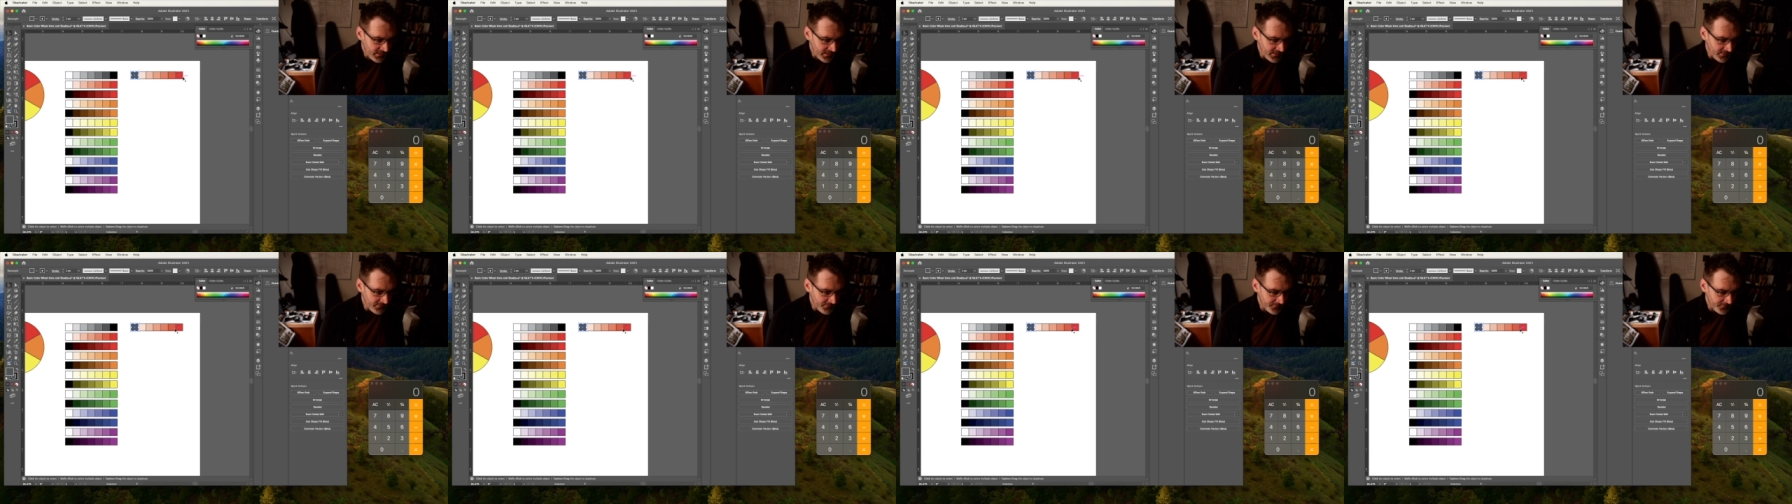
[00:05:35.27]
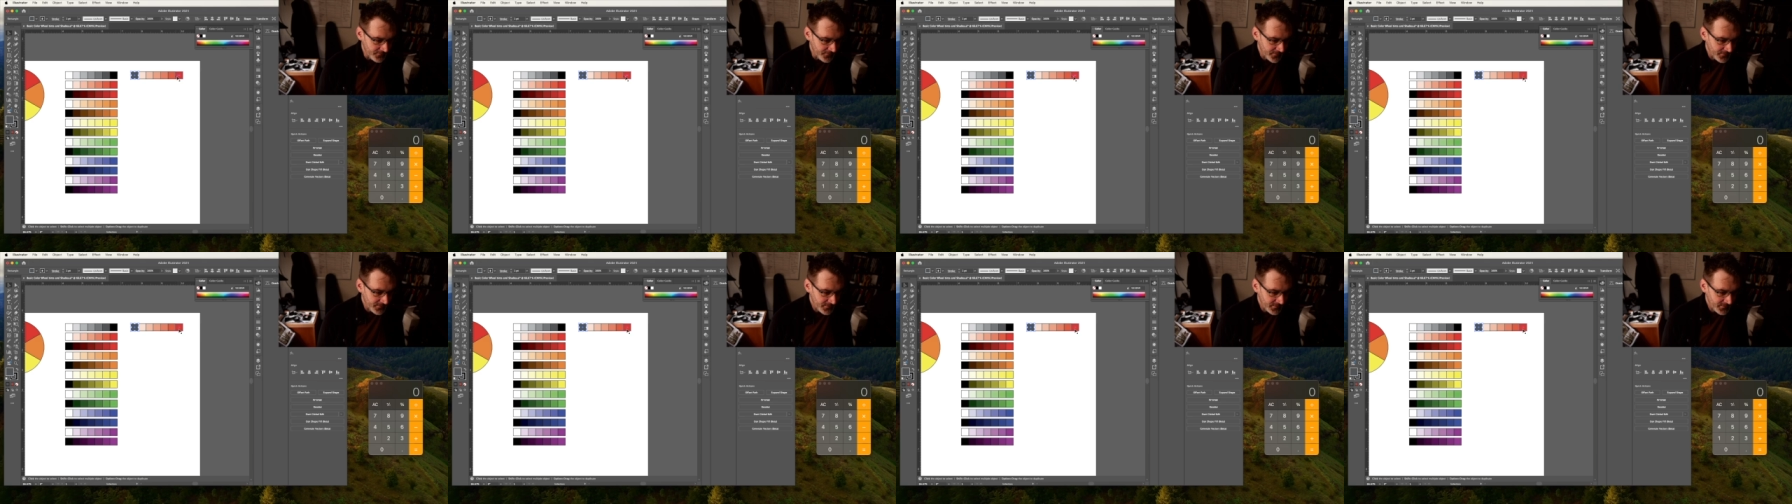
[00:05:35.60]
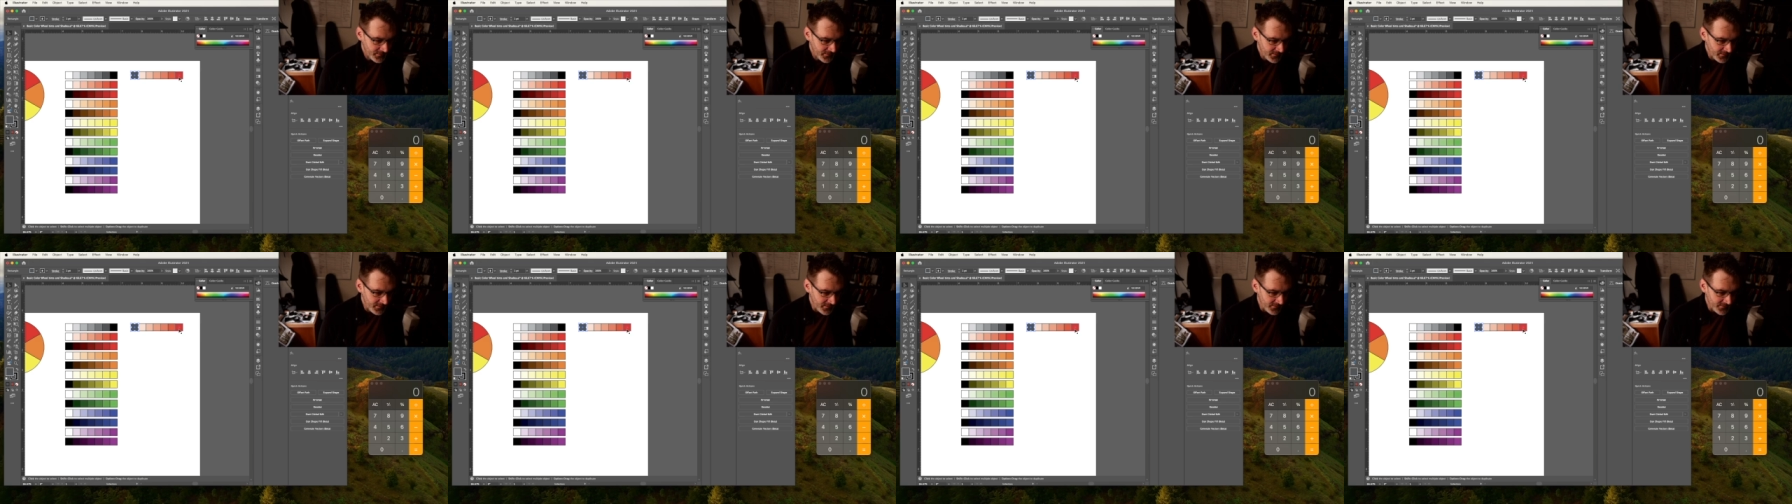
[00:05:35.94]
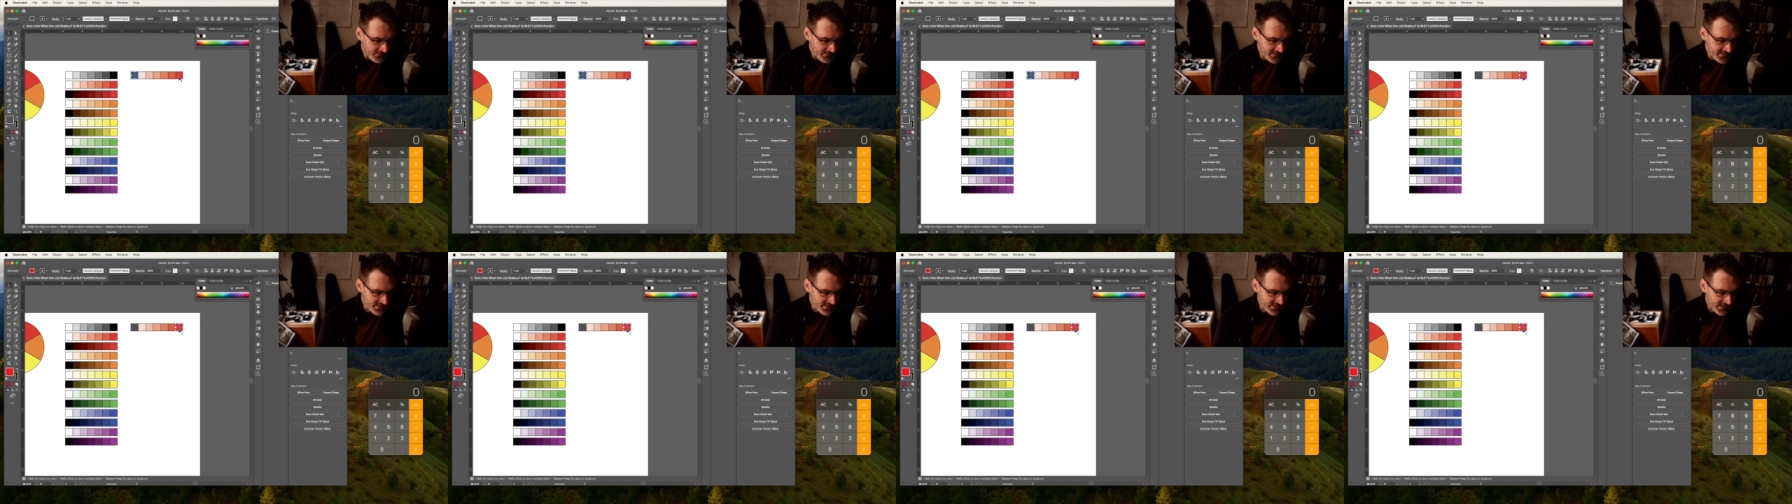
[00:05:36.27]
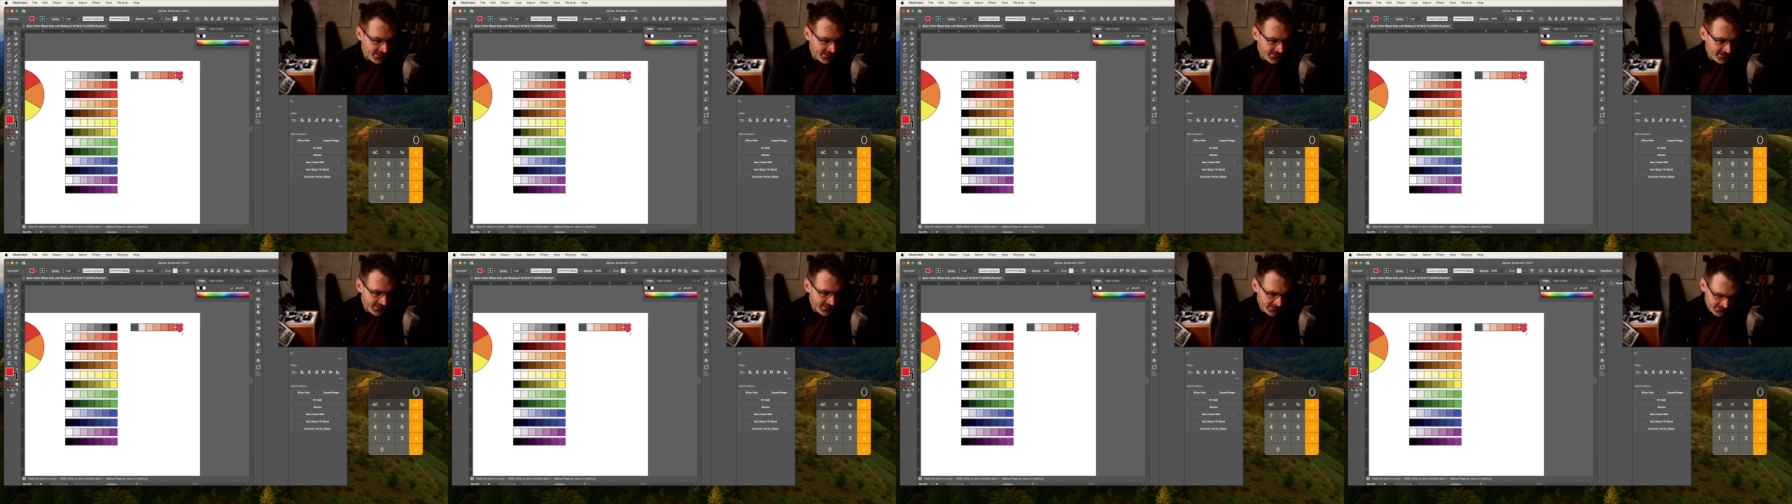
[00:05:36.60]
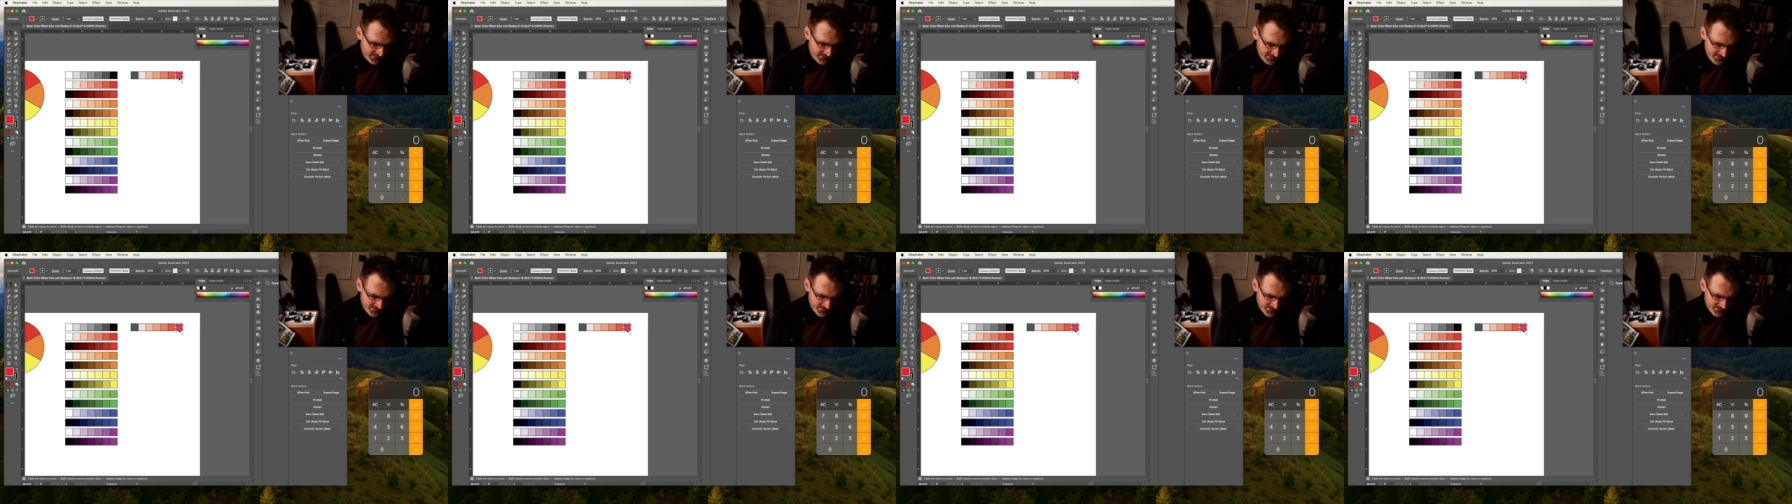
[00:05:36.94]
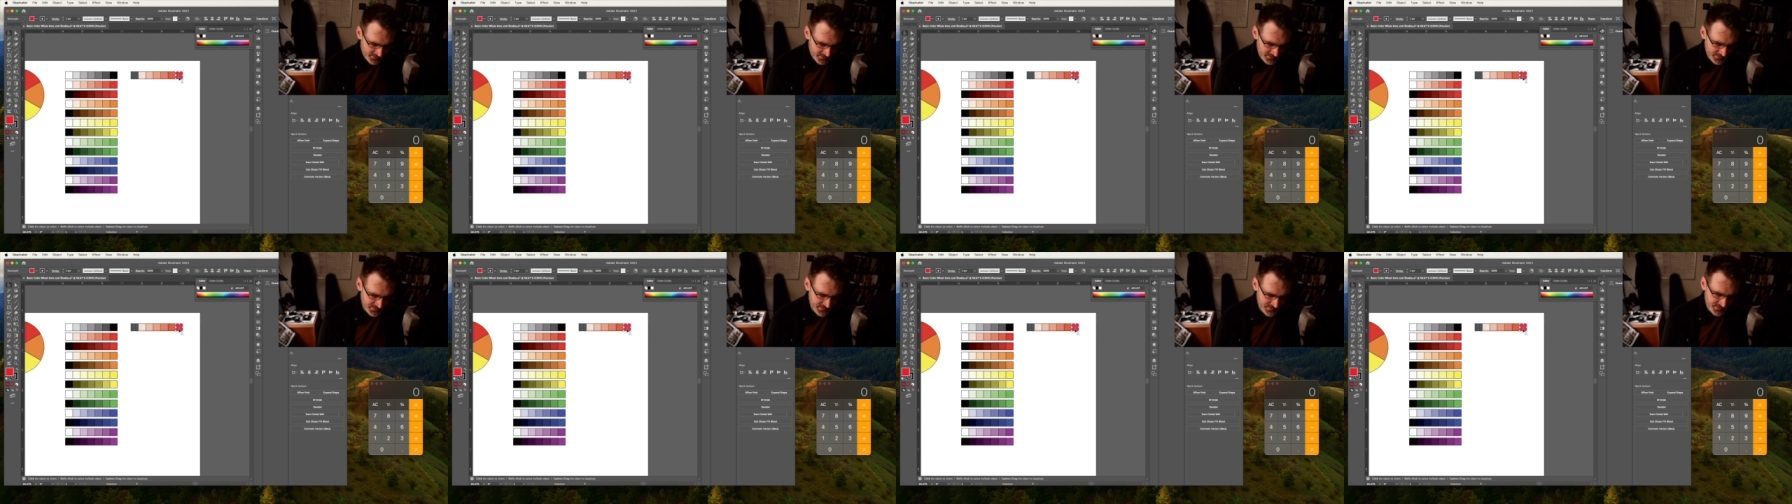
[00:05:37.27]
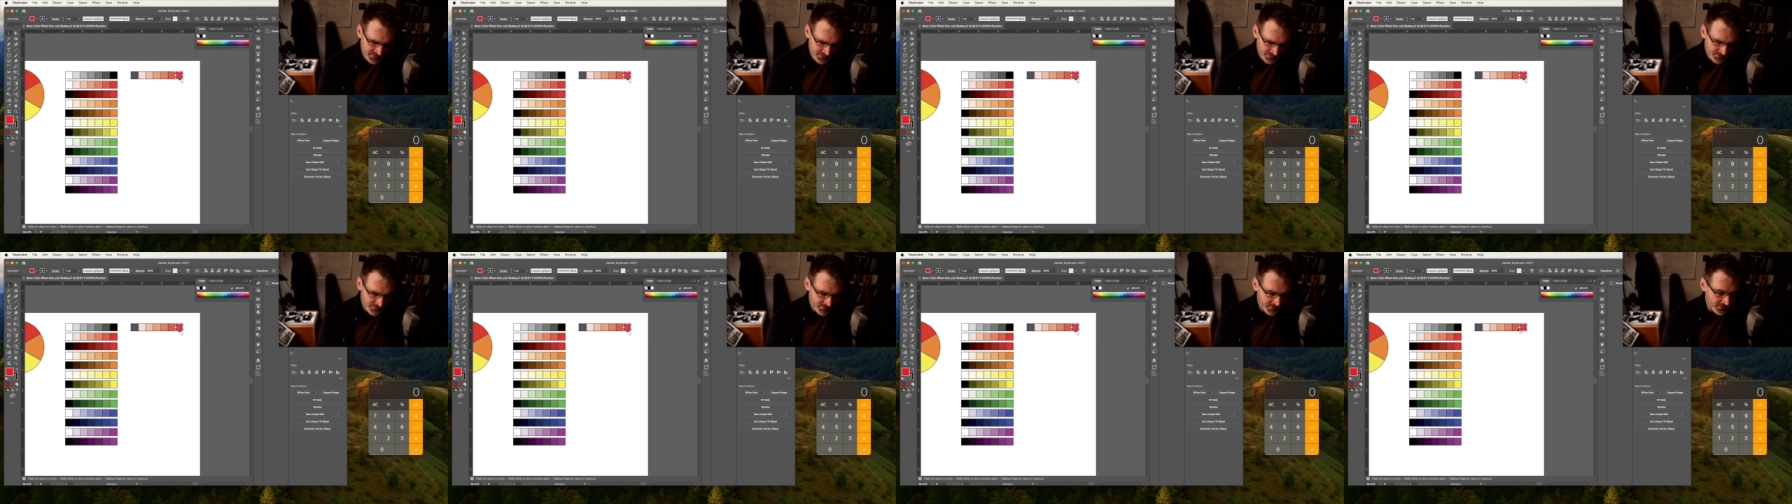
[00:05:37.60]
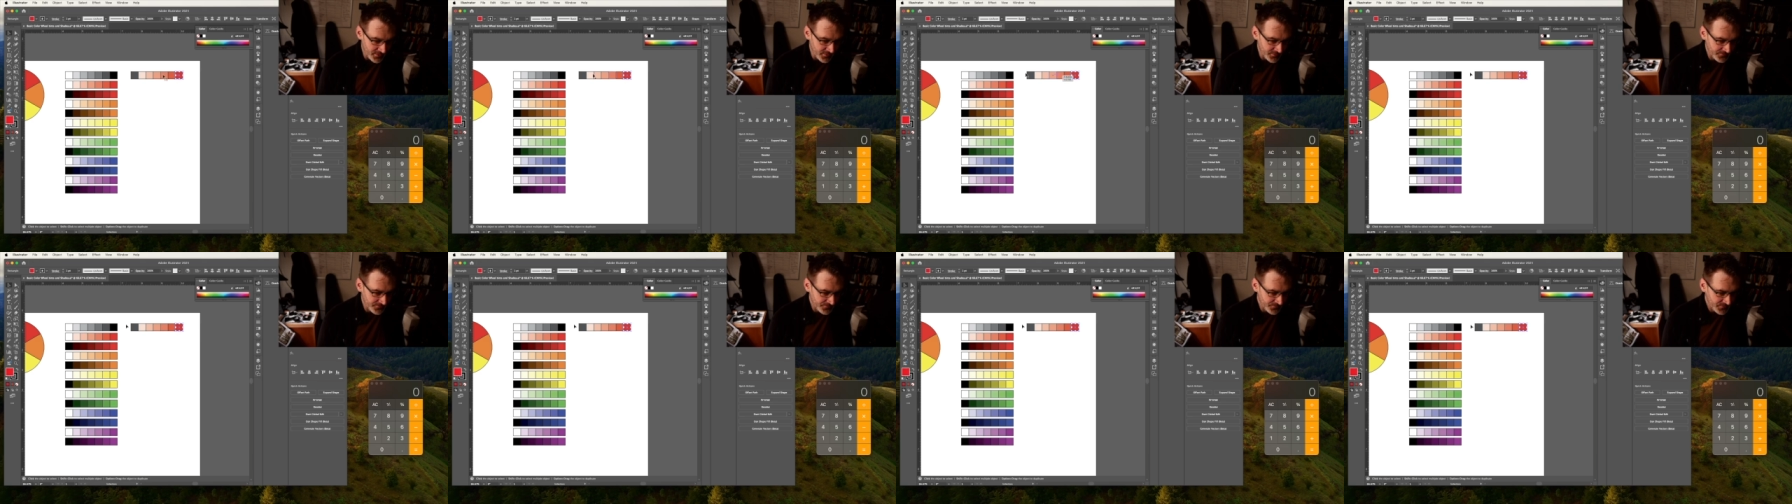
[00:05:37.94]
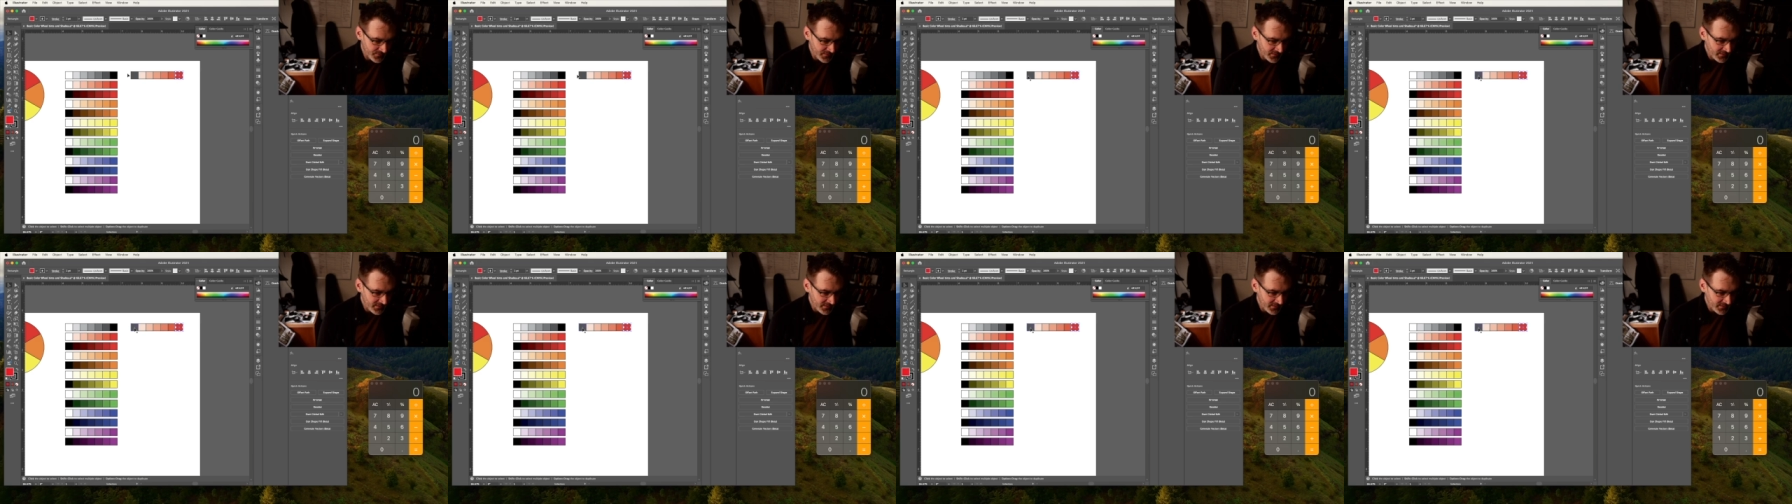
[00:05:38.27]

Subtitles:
If the cyan here is 0,